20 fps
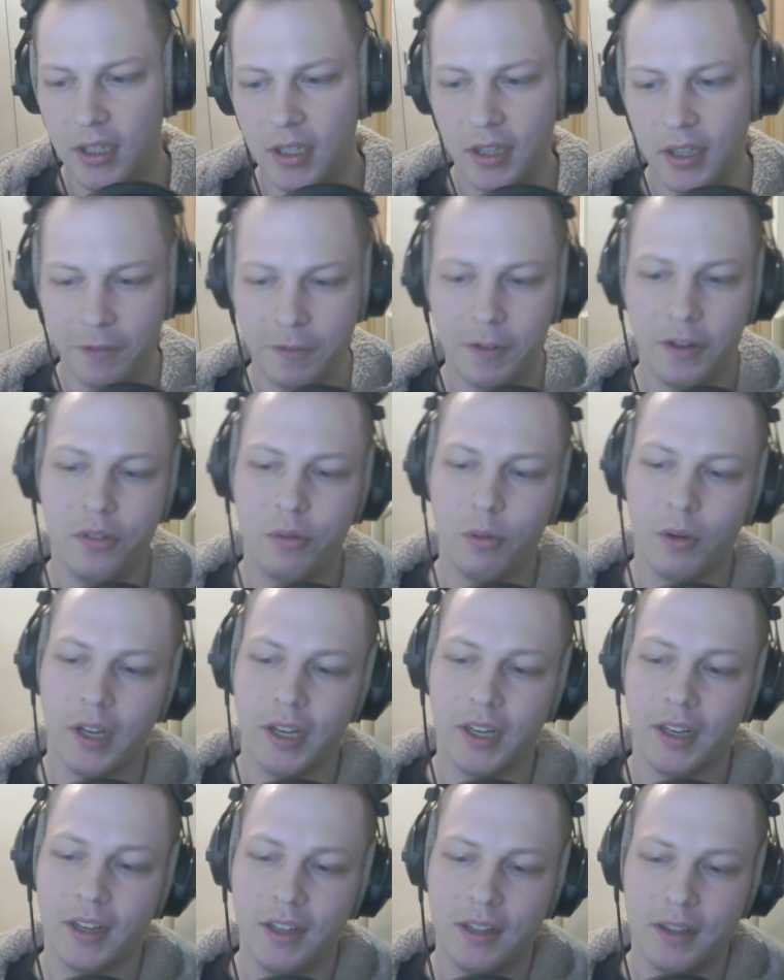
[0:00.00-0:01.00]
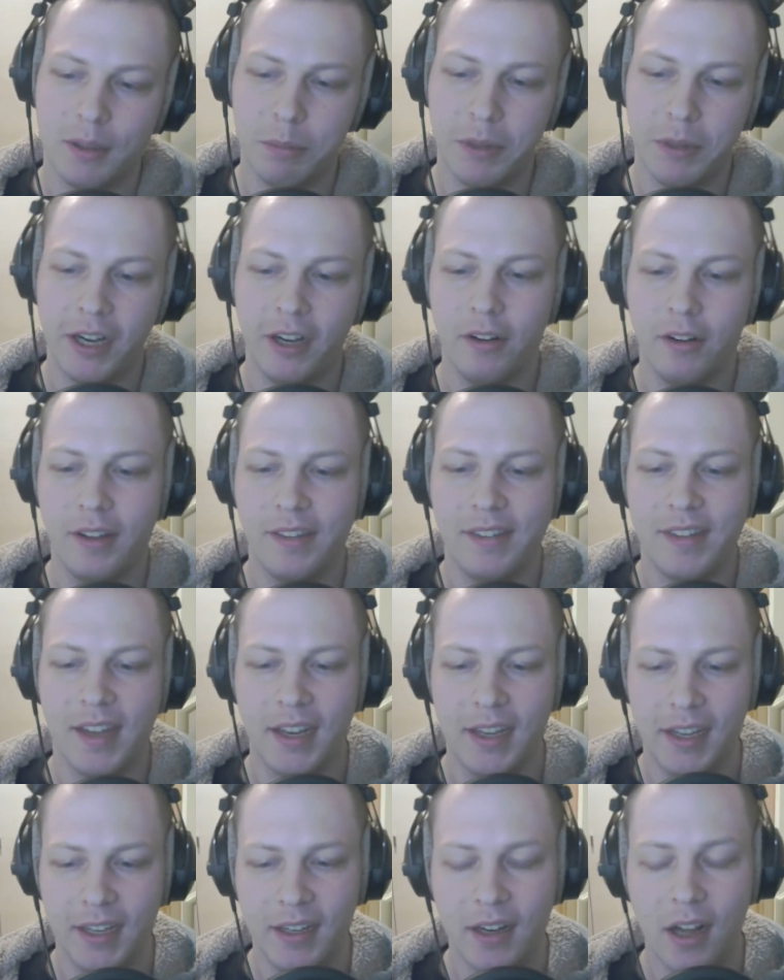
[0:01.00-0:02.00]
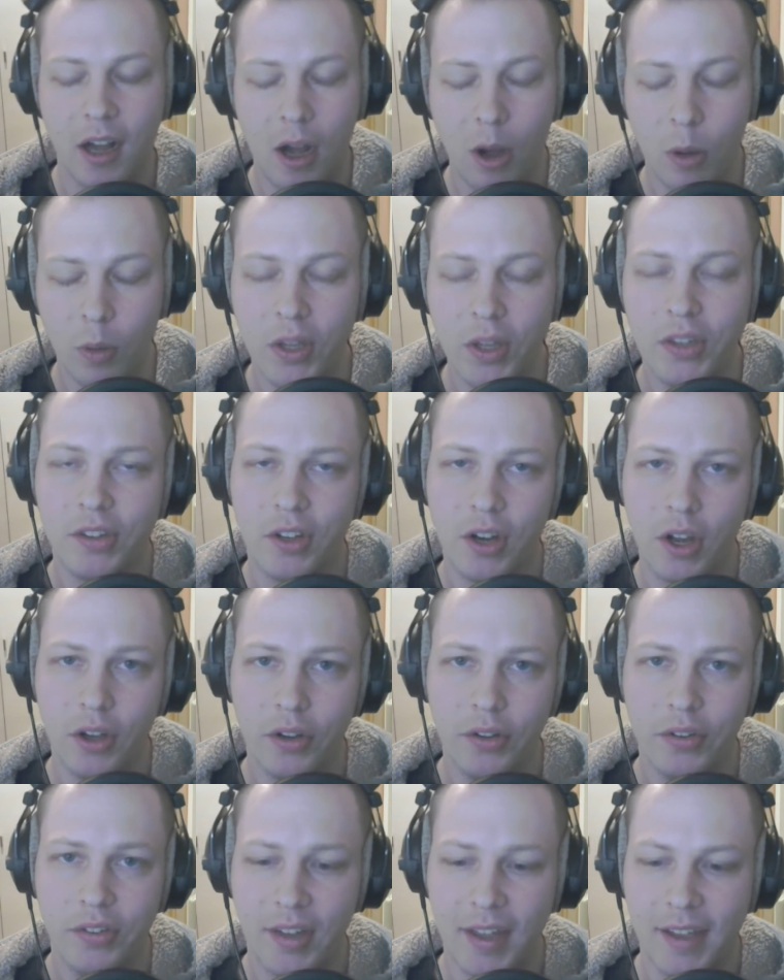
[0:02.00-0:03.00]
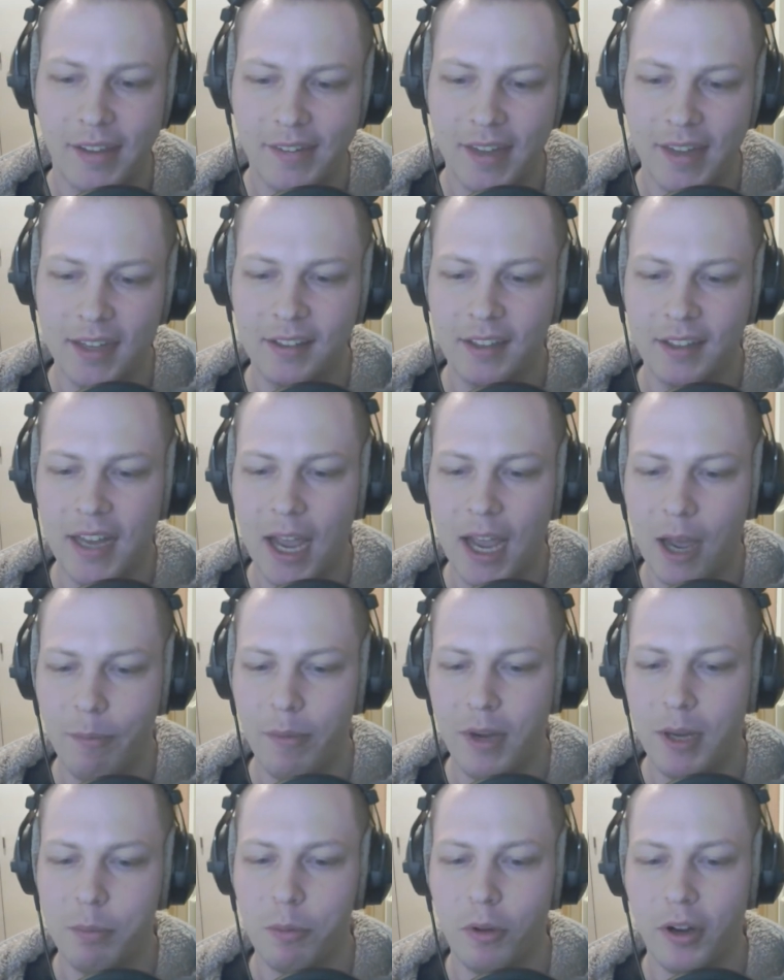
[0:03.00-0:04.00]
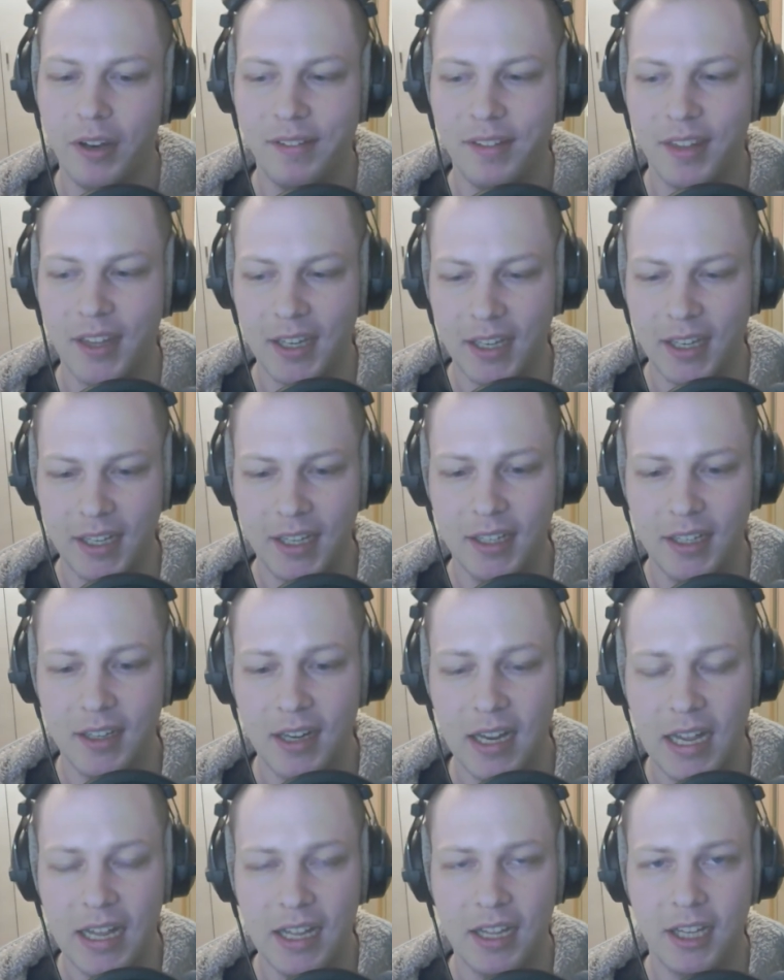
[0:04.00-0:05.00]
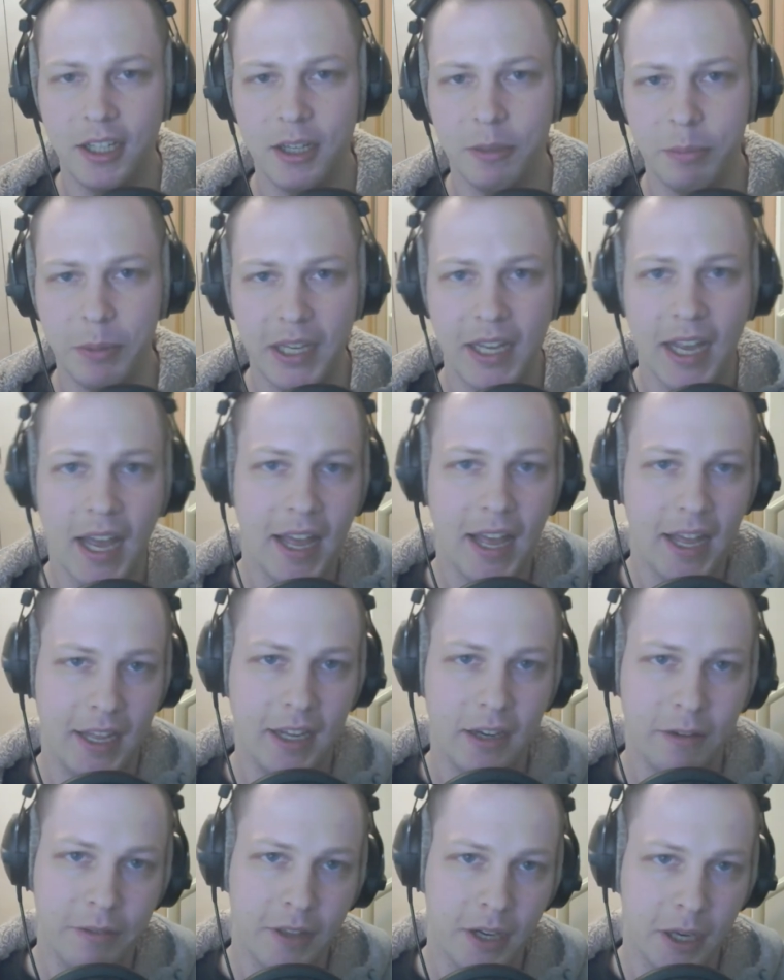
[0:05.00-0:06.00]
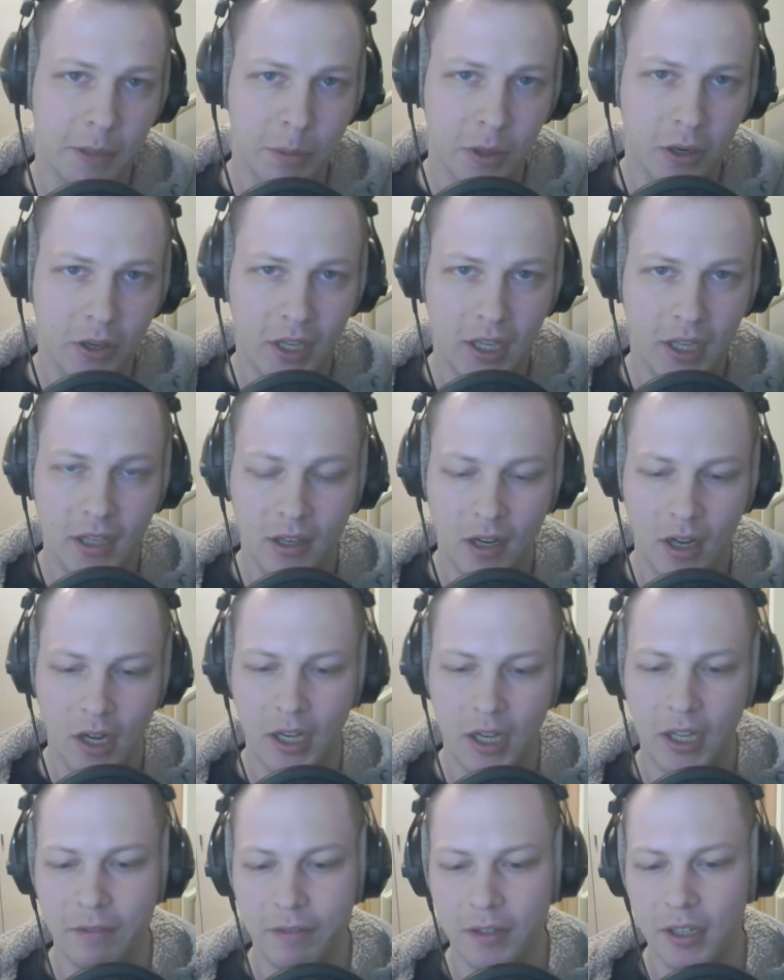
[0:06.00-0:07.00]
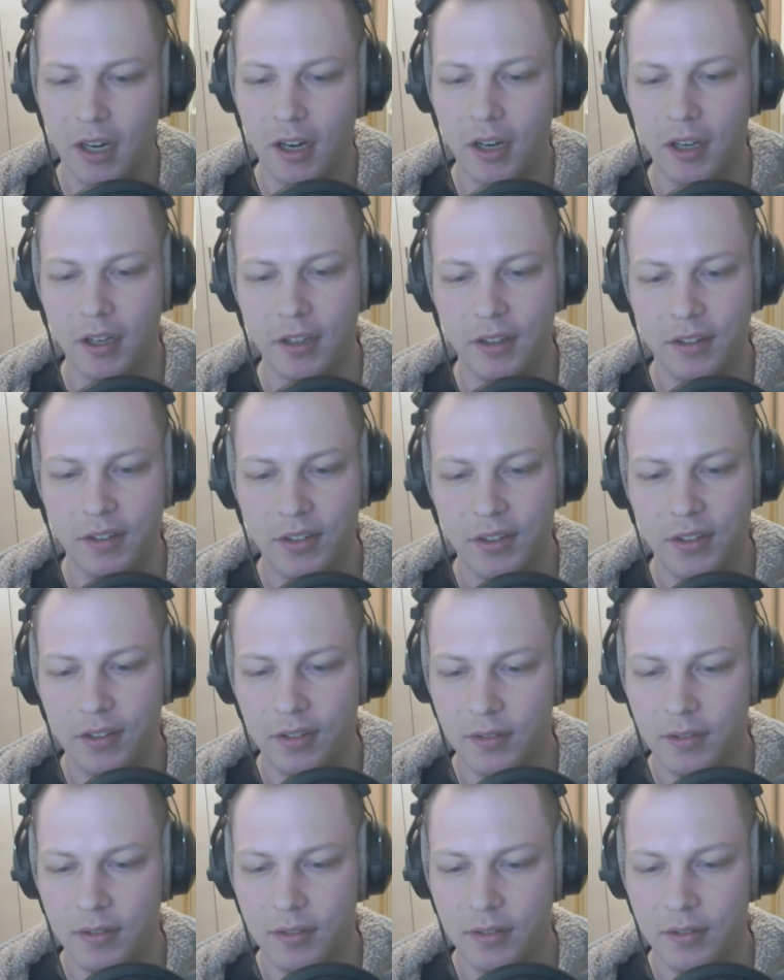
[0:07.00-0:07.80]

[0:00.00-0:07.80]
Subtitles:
The first one, the player going second always knows exactly how many points they need to be ahead of their opponent on even cards.